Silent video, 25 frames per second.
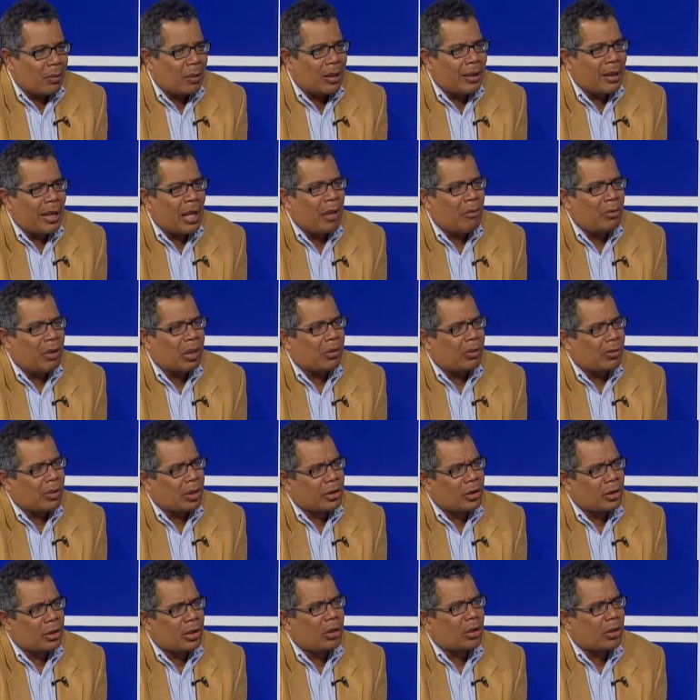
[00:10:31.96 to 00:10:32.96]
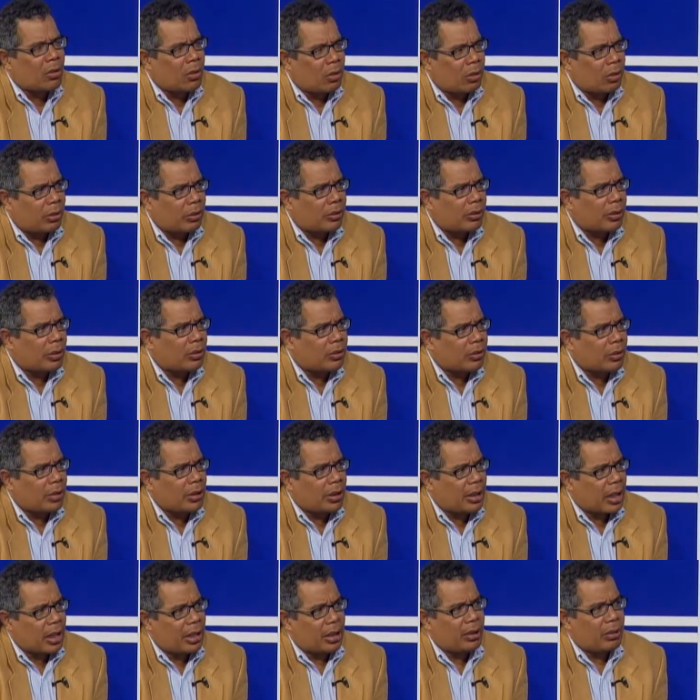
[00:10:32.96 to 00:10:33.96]
immigration laws in
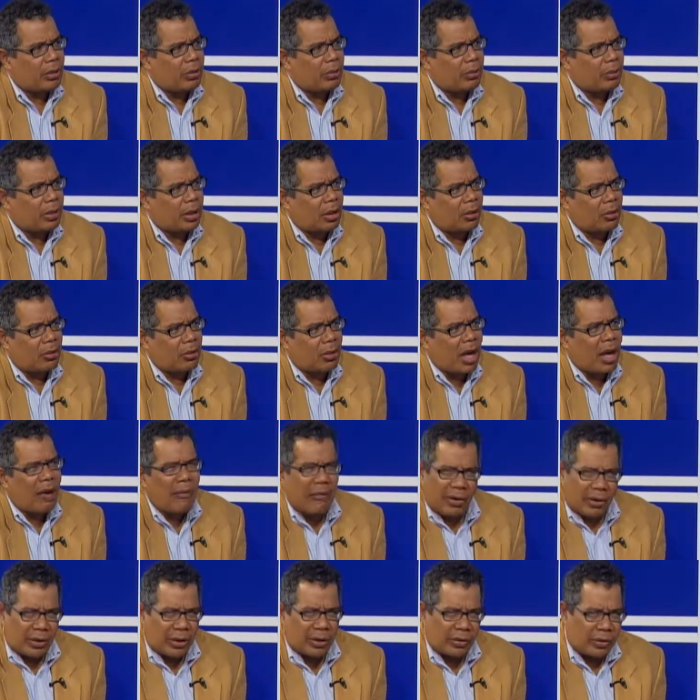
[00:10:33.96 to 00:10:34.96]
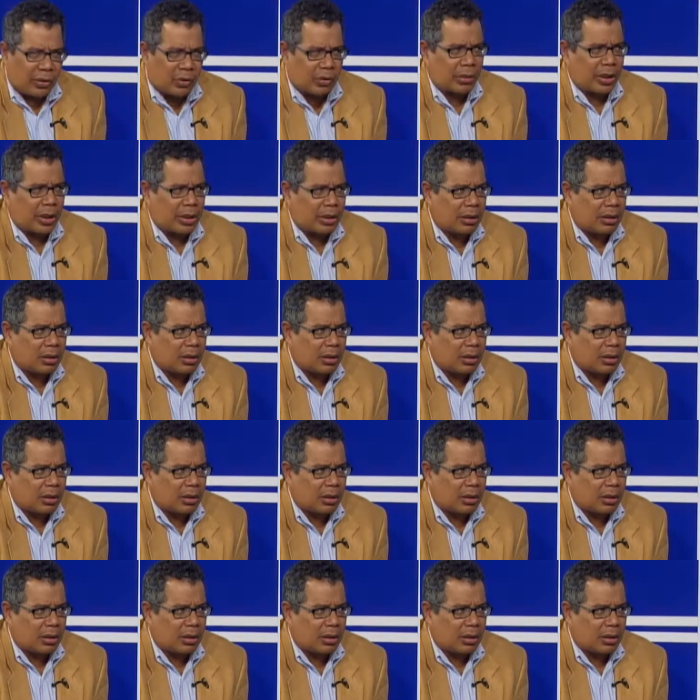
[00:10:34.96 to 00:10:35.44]
Trinidad and Tobago are very strict.